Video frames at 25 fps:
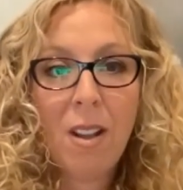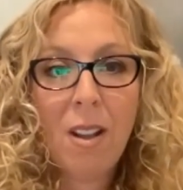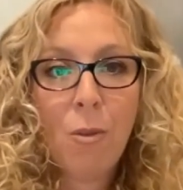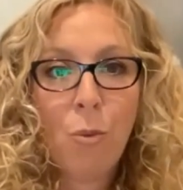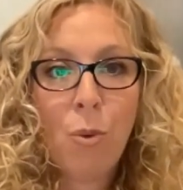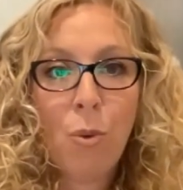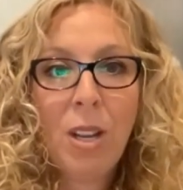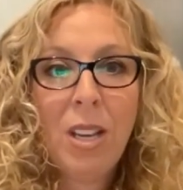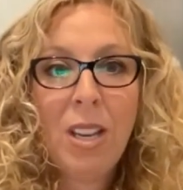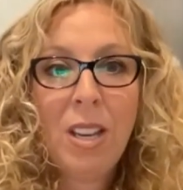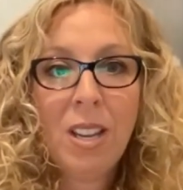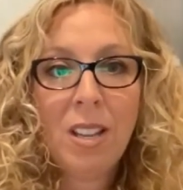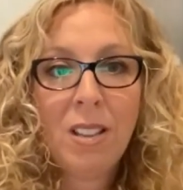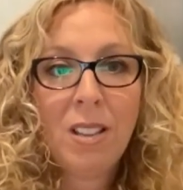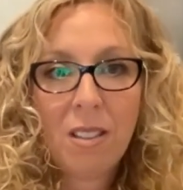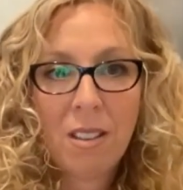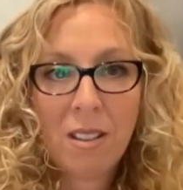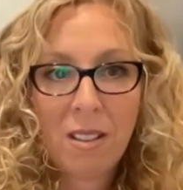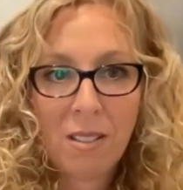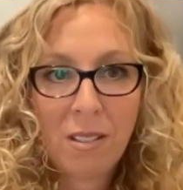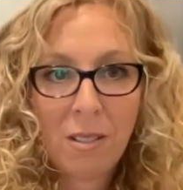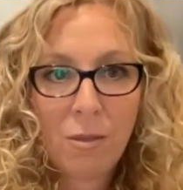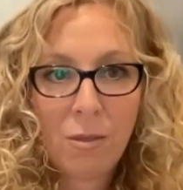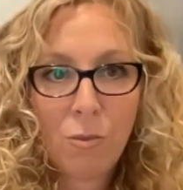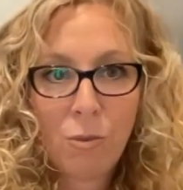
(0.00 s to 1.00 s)
we need
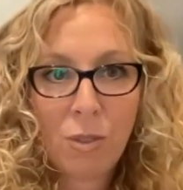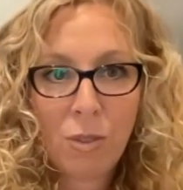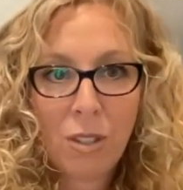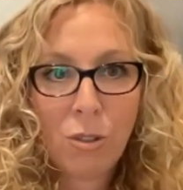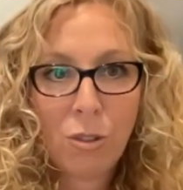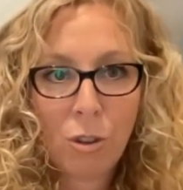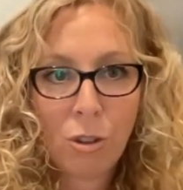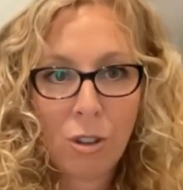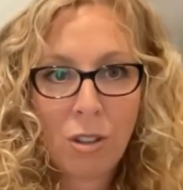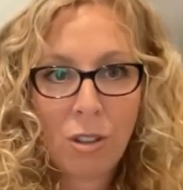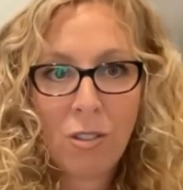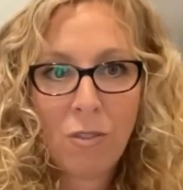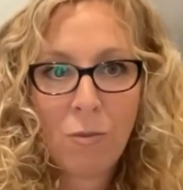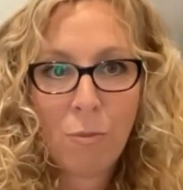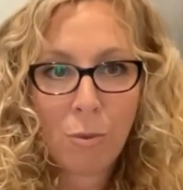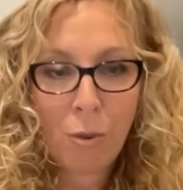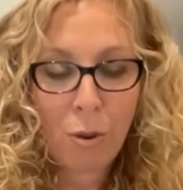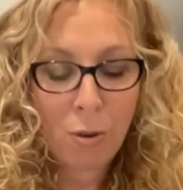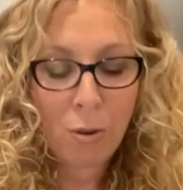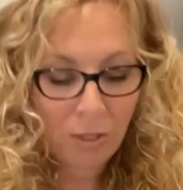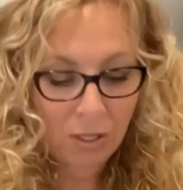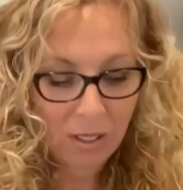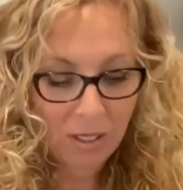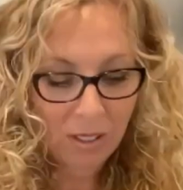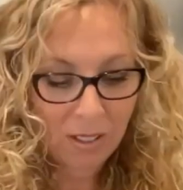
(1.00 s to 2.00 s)
these restorative
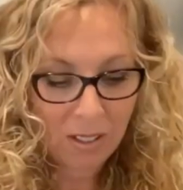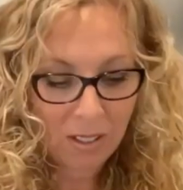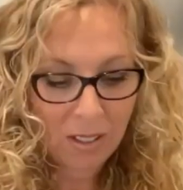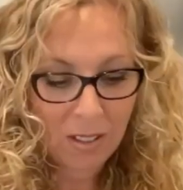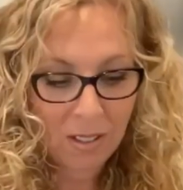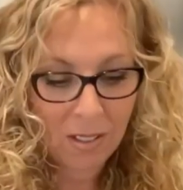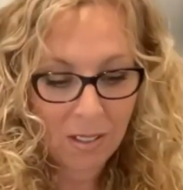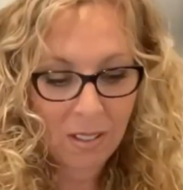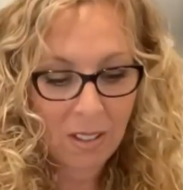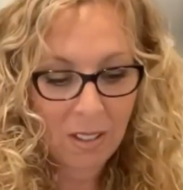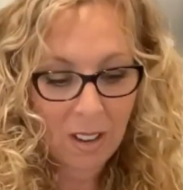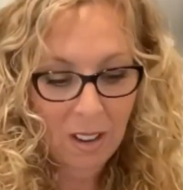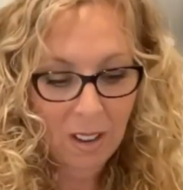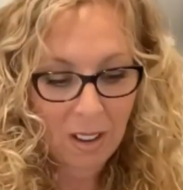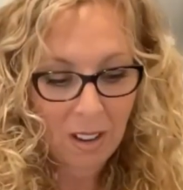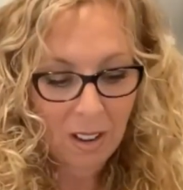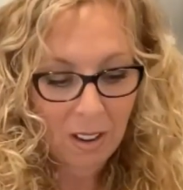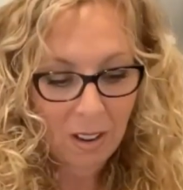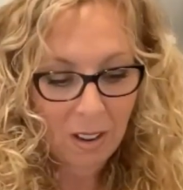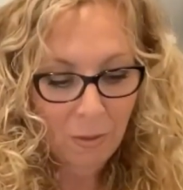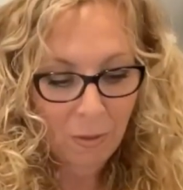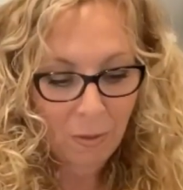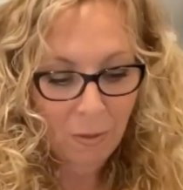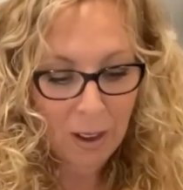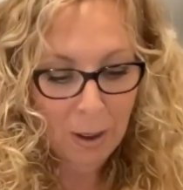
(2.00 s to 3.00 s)
processes
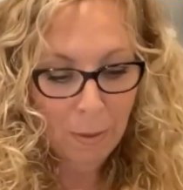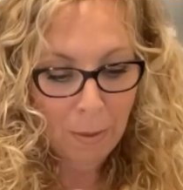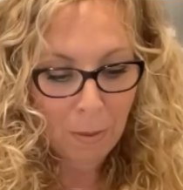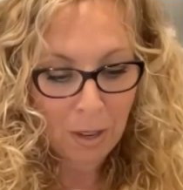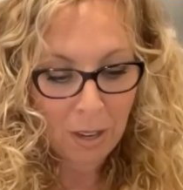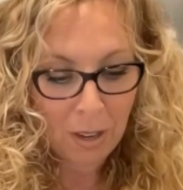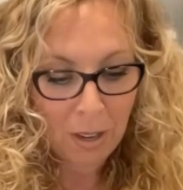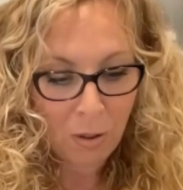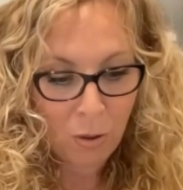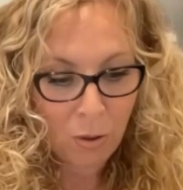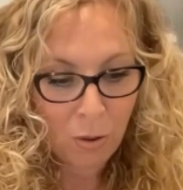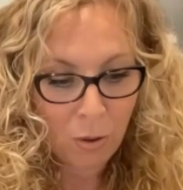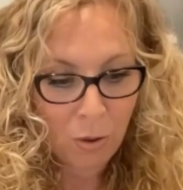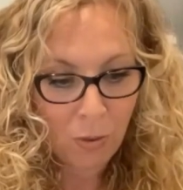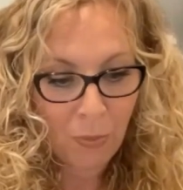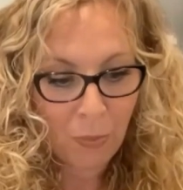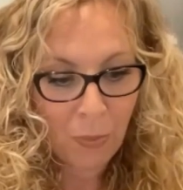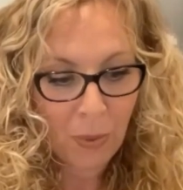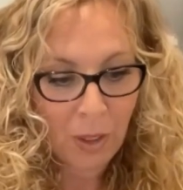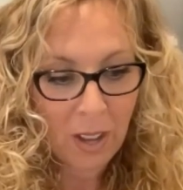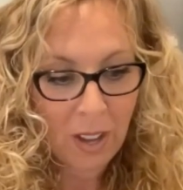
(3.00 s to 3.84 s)
in family law.